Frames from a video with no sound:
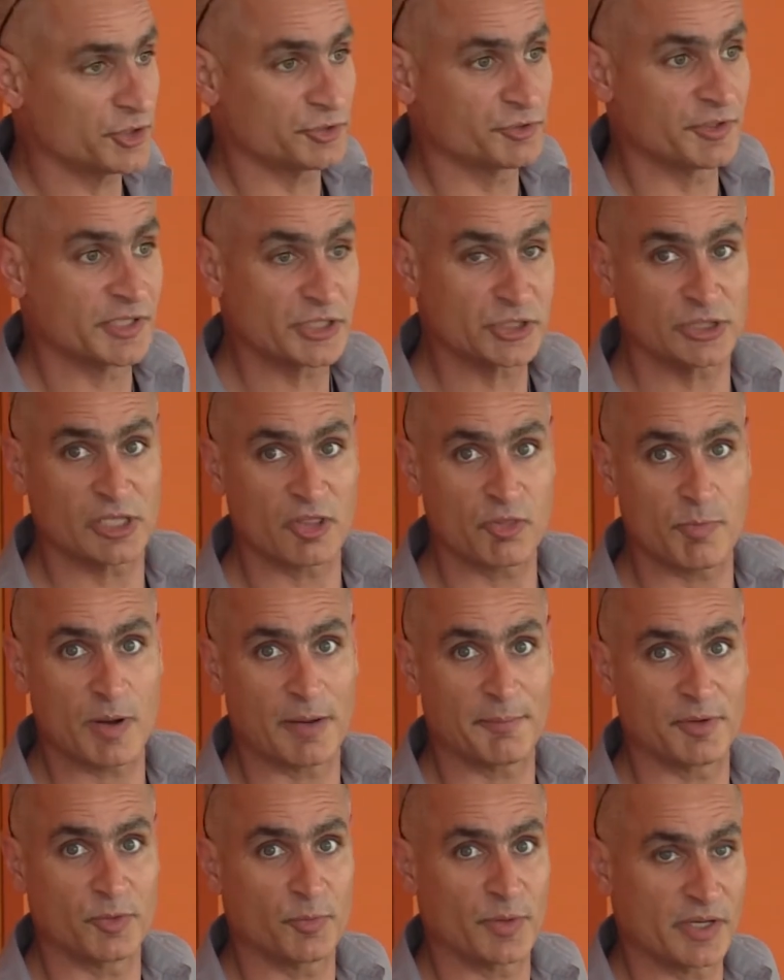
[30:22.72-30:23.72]
your traditional
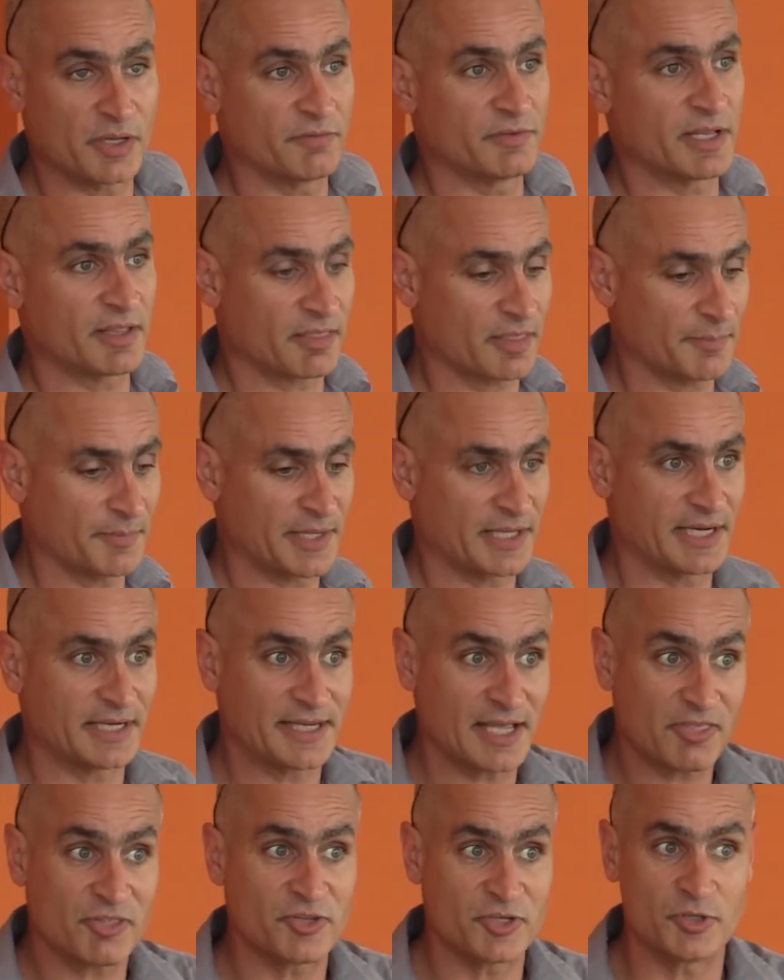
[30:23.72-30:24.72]
experiment where you've done something in a
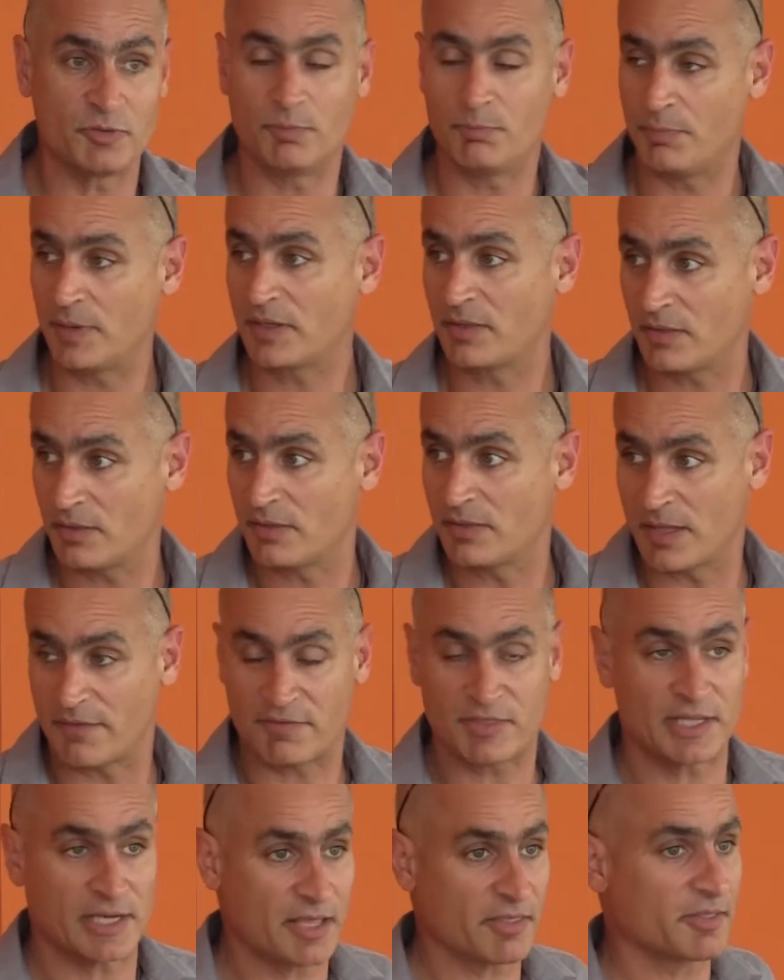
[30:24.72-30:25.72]
test tube, but
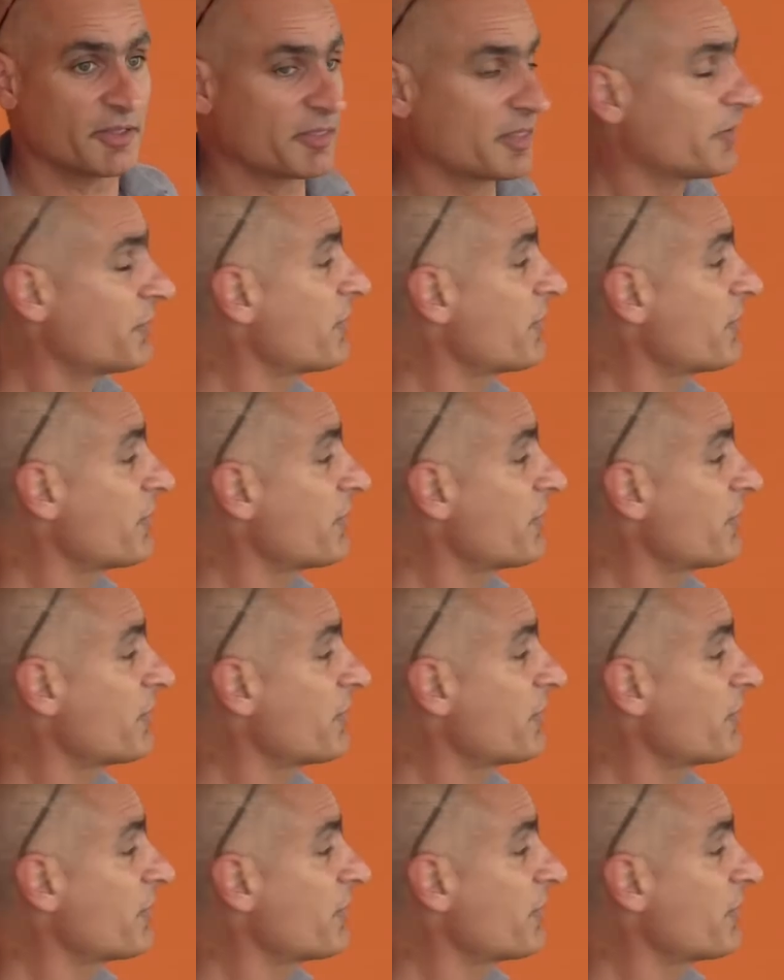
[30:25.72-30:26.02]
nevertheless, it's